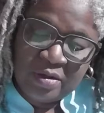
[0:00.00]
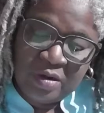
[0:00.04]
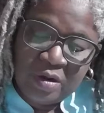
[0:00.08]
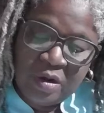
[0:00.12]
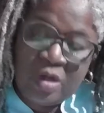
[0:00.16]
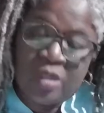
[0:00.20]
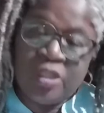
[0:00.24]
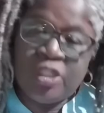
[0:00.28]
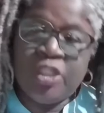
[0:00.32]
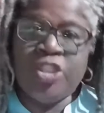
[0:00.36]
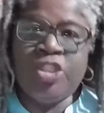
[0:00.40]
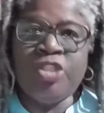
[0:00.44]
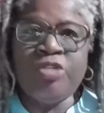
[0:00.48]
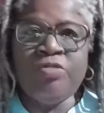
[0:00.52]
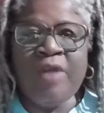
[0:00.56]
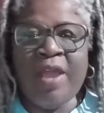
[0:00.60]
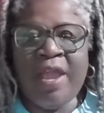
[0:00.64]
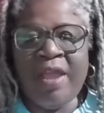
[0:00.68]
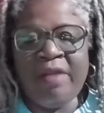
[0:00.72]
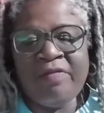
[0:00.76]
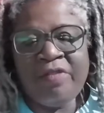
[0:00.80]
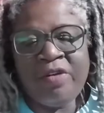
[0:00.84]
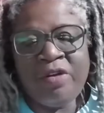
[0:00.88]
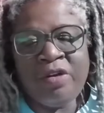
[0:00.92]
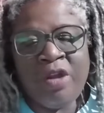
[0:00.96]
or did you
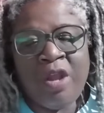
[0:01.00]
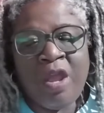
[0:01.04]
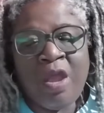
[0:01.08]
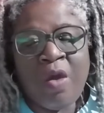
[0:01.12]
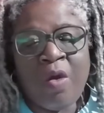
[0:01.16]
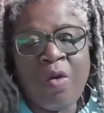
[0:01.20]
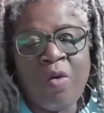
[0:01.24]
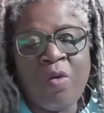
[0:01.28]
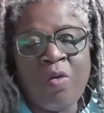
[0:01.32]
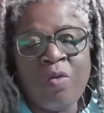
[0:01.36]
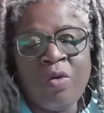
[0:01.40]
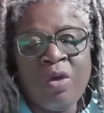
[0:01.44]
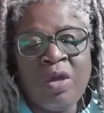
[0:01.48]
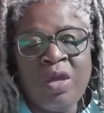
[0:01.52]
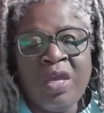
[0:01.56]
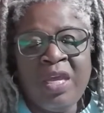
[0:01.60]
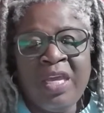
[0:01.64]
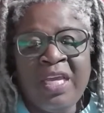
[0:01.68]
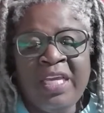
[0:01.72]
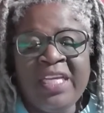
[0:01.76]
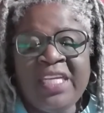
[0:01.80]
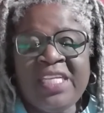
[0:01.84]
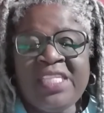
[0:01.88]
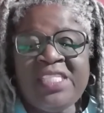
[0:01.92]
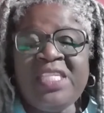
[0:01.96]
ever know,
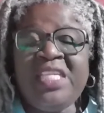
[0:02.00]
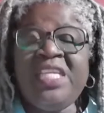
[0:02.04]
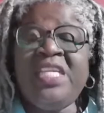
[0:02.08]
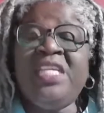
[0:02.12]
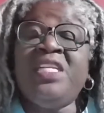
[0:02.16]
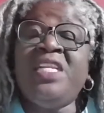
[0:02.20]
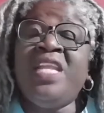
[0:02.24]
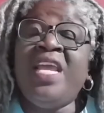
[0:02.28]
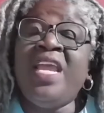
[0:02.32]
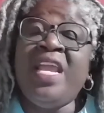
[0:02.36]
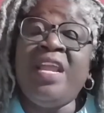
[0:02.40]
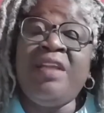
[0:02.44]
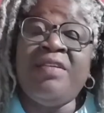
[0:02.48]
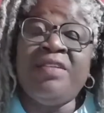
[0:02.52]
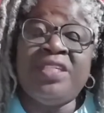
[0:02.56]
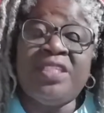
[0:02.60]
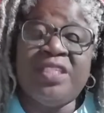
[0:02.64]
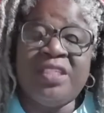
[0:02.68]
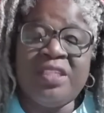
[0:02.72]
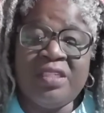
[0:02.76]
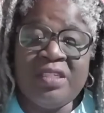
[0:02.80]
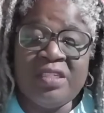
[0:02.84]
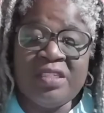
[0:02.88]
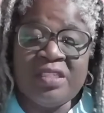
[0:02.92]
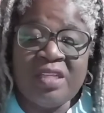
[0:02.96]
his
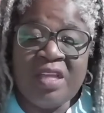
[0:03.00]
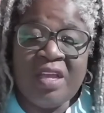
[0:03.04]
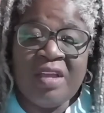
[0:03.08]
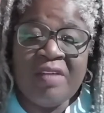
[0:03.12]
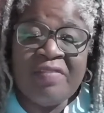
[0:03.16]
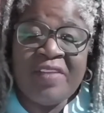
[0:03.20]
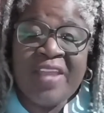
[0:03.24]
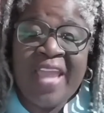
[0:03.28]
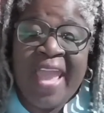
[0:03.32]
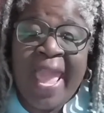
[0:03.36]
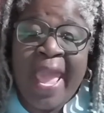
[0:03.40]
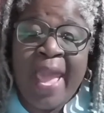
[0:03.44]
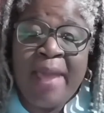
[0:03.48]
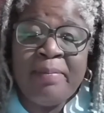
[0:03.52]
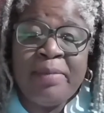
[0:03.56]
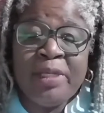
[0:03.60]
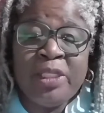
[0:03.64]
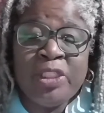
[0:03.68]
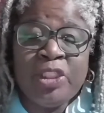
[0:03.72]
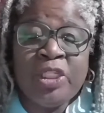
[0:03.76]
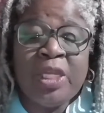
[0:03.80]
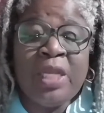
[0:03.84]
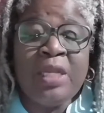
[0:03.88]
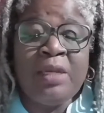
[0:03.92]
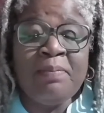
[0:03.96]
inheritance of
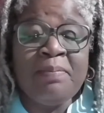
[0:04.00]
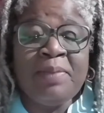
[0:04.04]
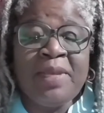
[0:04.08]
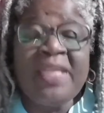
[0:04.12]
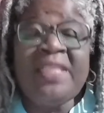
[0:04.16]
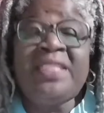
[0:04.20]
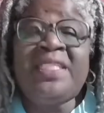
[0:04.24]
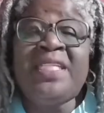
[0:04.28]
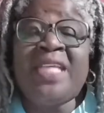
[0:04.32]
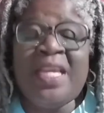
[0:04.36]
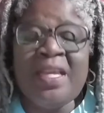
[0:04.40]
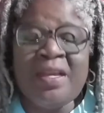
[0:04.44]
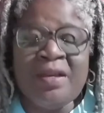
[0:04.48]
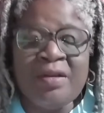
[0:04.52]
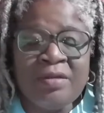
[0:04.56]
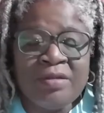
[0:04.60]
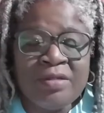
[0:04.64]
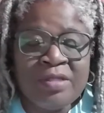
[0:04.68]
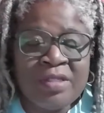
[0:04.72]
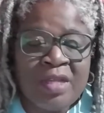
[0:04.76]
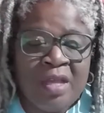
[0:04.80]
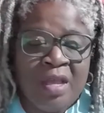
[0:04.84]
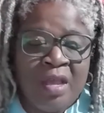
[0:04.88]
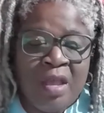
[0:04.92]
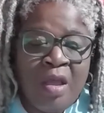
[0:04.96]
cabbage and
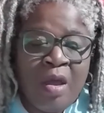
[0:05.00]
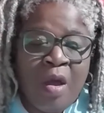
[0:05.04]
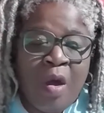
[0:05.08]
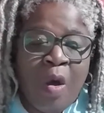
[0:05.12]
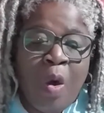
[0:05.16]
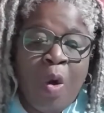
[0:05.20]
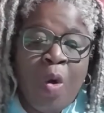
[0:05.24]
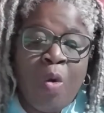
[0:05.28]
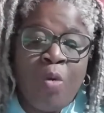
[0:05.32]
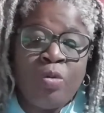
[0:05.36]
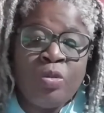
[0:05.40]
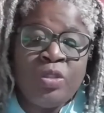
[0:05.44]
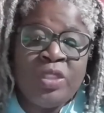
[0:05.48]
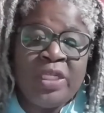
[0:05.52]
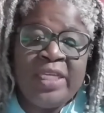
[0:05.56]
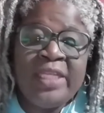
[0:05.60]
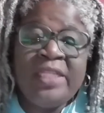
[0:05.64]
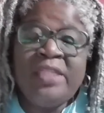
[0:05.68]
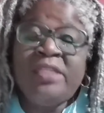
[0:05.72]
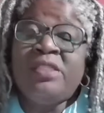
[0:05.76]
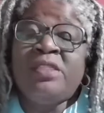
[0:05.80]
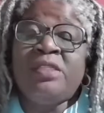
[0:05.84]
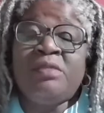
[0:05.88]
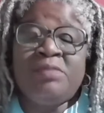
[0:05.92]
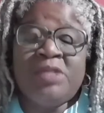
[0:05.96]
pigtails, old
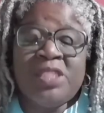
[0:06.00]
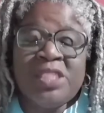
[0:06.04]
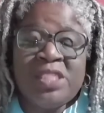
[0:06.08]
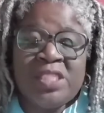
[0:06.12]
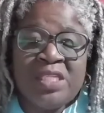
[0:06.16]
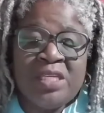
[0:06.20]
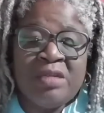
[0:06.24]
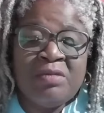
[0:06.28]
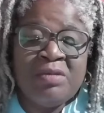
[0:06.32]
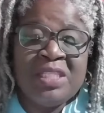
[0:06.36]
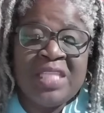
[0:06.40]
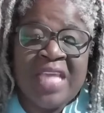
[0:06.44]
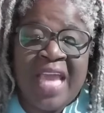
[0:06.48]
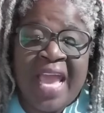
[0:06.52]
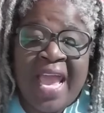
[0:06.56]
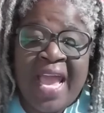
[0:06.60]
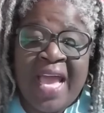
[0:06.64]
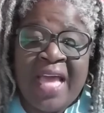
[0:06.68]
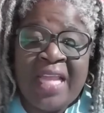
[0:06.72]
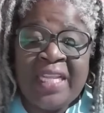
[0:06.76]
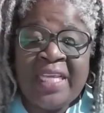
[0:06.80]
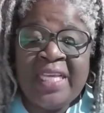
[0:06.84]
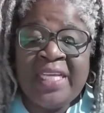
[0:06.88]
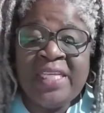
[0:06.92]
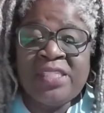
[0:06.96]
intimacy with
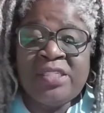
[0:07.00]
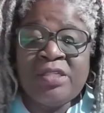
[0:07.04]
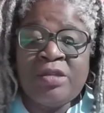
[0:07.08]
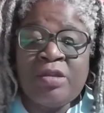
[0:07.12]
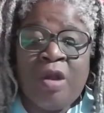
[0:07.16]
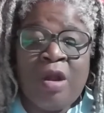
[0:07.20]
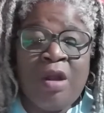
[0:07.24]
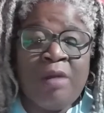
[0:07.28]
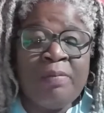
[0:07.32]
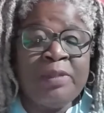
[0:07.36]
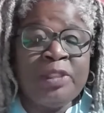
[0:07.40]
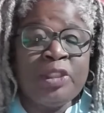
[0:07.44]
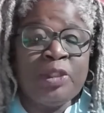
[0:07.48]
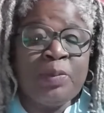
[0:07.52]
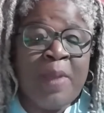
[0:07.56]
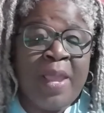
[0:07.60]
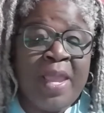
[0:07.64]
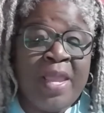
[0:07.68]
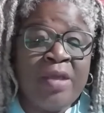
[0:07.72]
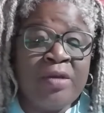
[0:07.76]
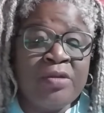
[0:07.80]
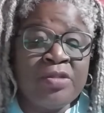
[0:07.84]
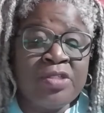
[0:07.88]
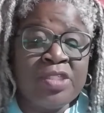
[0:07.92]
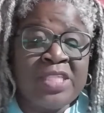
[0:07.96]
alleys, garbage
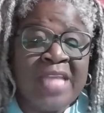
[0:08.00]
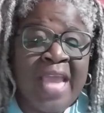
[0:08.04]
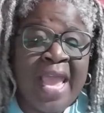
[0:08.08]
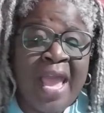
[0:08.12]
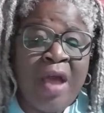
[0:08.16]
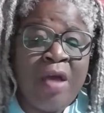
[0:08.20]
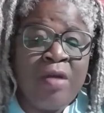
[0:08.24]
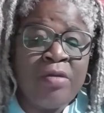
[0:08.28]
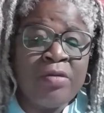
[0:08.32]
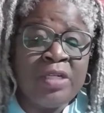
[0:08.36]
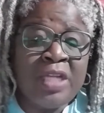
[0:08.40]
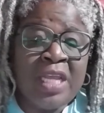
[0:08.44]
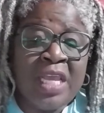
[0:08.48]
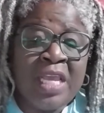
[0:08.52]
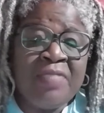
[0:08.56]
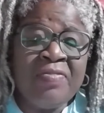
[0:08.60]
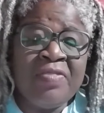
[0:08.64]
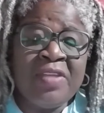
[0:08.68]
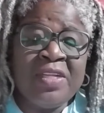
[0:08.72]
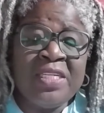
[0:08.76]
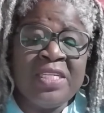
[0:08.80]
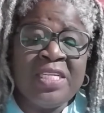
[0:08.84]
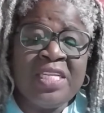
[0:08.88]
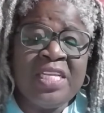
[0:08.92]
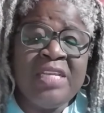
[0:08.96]
pails, down in
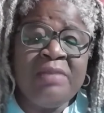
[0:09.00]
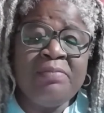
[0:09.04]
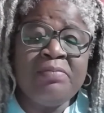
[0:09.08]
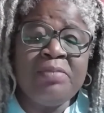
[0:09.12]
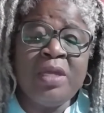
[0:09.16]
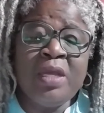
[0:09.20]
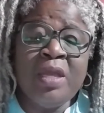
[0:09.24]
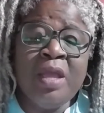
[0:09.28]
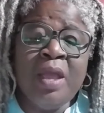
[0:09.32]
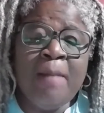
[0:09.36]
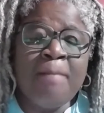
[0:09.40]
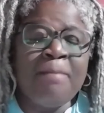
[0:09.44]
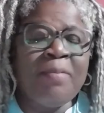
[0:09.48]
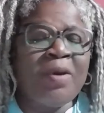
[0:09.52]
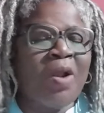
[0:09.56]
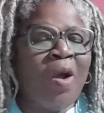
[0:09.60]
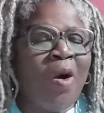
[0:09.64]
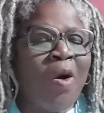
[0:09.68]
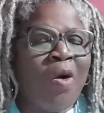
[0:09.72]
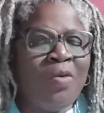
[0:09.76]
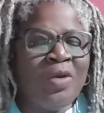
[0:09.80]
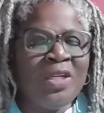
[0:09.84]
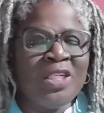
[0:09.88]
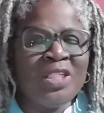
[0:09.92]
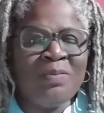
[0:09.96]
the deep but
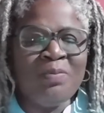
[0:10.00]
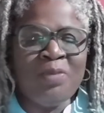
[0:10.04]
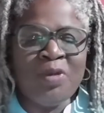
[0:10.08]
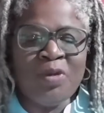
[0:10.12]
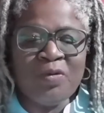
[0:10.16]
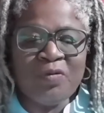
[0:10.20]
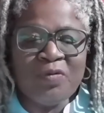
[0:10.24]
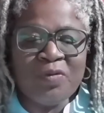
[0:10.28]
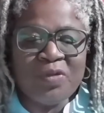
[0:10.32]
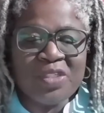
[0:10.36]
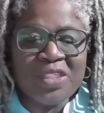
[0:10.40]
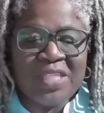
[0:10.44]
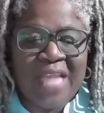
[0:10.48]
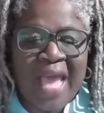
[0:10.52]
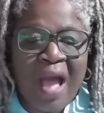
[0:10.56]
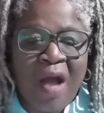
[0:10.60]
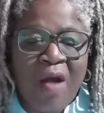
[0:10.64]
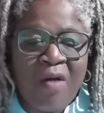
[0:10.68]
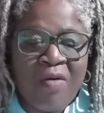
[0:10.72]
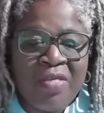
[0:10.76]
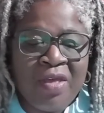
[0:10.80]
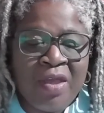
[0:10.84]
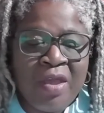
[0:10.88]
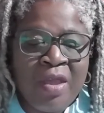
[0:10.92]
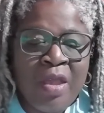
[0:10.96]
always beautiful
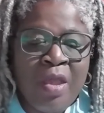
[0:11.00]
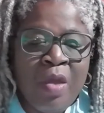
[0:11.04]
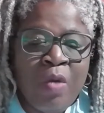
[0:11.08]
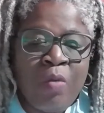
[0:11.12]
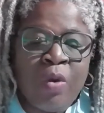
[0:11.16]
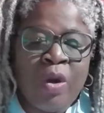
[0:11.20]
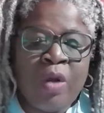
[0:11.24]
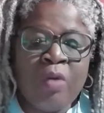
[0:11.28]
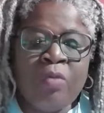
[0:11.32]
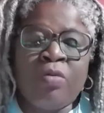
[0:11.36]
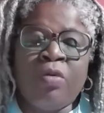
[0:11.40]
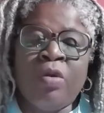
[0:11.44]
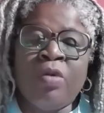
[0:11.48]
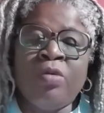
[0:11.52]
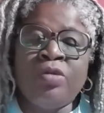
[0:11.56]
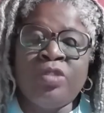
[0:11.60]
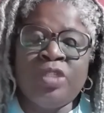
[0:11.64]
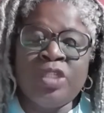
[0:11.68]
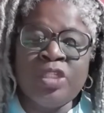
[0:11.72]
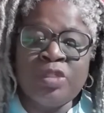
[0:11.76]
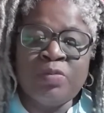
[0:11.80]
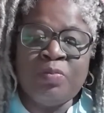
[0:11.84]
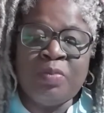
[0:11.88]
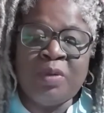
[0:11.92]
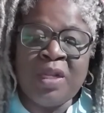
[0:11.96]
South, where
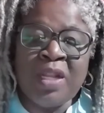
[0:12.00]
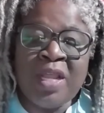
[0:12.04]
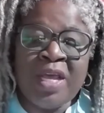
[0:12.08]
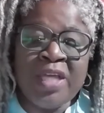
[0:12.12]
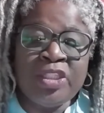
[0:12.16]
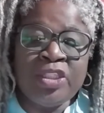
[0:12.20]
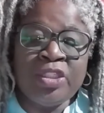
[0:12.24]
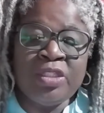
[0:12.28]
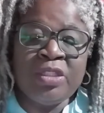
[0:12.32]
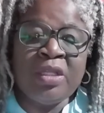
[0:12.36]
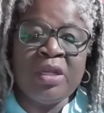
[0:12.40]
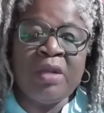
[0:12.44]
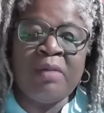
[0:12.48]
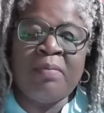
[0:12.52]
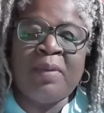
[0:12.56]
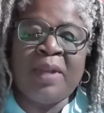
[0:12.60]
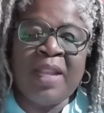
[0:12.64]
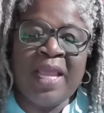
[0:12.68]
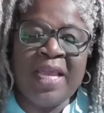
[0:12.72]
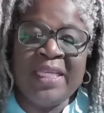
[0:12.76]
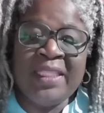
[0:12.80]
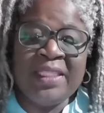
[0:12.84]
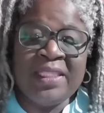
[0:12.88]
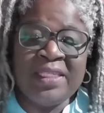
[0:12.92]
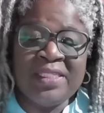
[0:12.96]
roses blush their
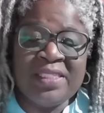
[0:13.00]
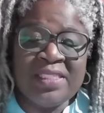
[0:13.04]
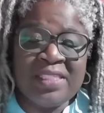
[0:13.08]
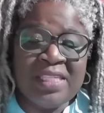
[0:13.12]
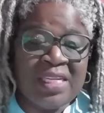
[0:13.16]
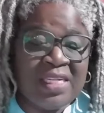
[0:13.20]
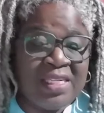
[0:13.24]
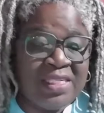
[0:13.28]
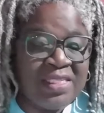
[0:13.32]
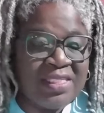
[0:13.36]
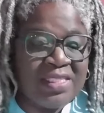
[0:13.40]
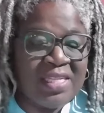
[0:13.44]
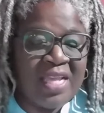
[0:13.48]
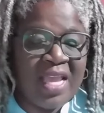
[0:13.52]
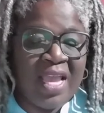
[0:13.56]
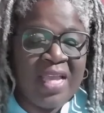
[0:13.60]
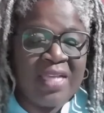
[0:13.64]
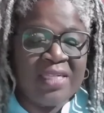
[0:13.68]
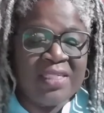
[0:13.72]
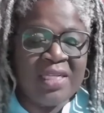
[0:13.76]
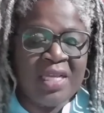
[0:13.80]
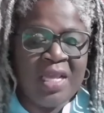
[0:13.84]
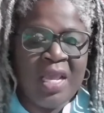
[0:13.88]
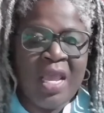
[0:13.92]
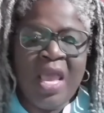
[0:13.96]
blithest, it is said,
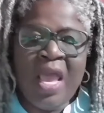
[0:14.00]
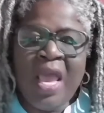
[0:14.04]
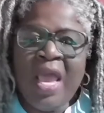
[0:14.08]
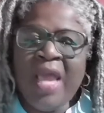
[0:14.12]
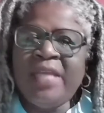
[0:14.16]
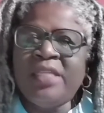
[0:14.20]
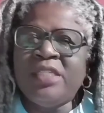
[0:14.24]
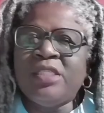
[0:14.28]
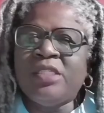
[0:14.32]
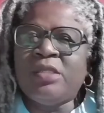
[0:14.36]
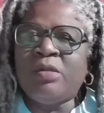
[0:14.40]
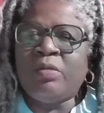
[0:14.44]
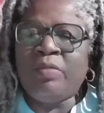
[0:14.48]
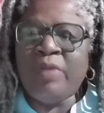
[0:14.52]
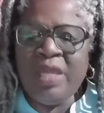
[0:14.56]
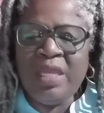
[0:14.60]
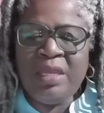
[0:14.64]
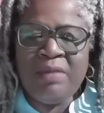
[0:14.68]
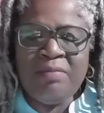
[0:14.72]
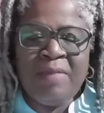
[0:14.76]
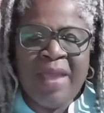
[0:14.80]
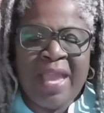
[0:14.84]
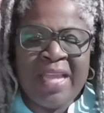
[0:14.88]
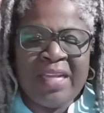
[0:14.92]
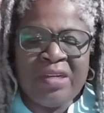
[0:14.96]
and sweet
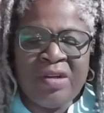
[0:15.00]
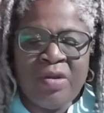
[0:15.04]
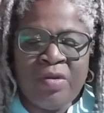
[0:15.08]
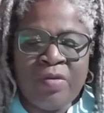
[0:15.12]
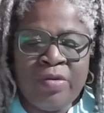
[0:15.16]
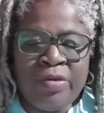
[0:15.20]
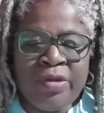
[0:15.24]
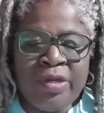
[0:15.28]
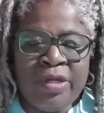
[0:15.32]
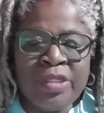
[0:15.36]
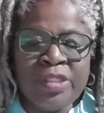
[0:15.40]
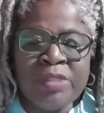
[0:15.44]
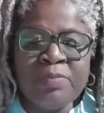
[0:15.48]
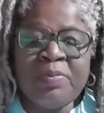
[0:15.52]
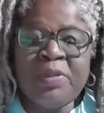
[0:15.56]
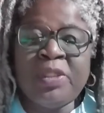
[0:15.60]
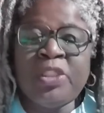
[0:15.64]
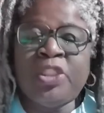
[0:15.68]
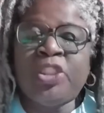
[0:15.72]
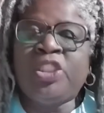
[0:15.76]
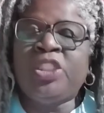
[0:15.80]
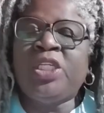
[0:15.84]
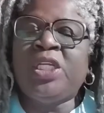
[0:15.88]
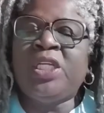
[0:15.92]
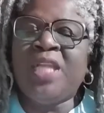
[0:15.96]
magnolias put
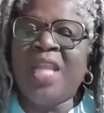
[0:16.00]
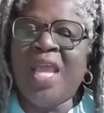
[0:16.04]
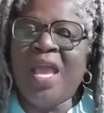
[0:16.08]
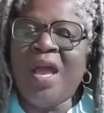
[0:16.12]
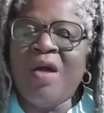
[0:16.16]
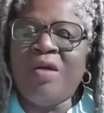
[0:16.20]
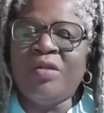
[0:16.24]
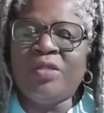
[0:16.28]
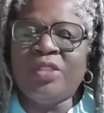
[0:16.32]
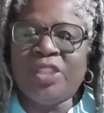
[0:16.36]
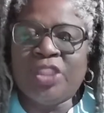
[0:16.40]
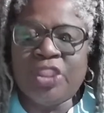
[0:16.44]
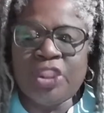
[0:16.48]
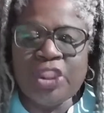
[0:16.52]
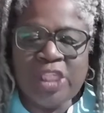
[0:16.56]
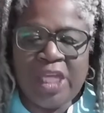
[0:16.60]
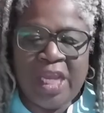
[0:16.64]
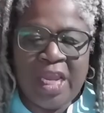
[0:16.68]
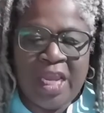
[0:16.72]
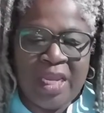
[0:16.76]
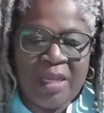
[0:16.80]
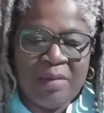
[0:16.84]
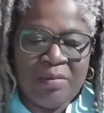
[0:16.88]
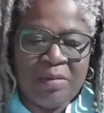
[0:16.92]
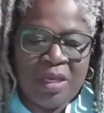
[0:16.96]
Chanel to
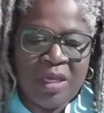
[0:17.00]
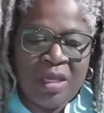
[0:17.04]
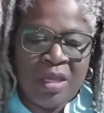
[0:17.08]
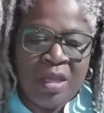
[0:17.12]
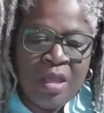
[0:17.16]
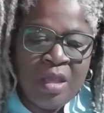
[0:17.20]
shame.